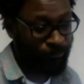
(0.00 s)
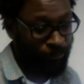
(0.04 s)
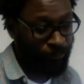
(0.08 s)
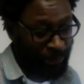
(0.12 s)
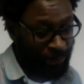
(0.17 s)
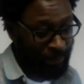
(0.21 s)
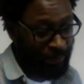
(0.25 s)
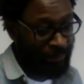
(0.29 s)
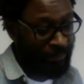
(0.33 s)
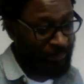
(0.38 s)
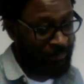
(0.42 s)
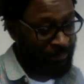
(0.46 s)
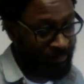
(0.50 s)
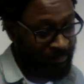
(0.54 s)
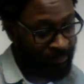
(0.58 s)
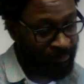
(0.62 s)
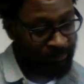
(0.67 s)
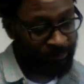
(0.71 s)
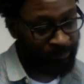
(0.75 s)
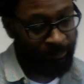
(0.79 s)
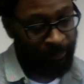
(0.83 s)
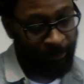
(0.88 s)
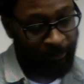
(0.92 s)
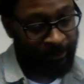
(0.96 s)
really
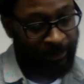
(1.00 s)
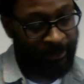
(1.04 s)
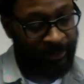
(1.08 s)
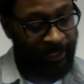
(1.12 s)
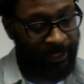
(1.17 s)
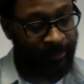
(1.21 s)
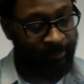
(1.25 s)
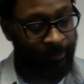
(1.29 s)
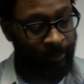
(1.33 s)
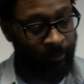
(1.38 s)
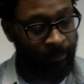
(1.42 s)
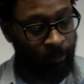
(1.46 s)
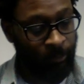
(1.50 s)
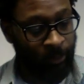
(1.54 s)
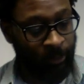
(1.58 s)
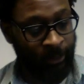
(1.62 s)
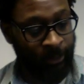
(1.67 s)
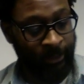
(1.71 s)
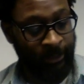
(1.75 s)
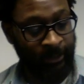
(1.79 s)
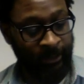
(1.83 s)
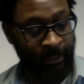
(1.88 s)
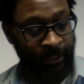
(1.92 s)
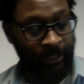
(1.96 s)
deals with chapter
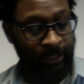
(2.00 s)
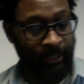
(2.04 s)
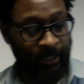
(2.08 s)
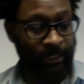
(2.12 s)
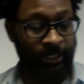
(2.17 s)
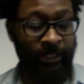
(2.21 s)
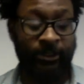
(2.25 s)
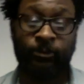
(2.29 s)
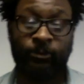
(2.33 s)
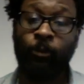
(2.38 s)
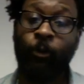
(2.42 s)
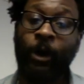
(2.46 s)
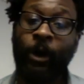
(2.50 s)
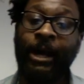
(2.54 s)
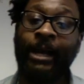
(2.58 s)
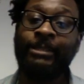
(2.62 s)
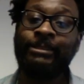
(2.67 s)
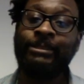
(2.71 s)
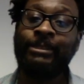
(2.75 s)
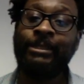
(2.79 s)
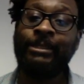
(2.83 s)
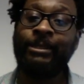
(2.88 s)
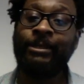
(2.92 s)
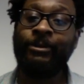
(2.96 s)
1, is why
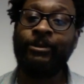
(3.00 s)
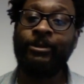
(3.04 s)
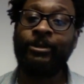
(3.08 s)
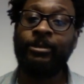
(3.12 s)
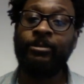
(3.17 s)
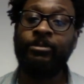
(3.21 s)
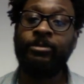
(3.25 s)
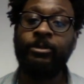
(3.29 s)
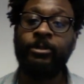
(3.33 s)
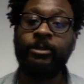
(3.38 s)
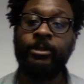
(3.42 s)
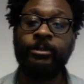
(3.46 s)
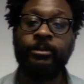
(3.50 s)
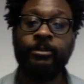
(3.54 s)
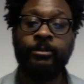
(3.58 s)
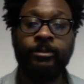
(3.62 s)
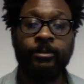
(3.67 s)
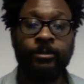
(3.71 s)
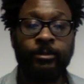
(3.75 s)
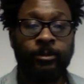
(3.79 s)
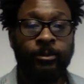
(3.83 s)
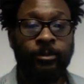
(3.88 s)
is accounting important?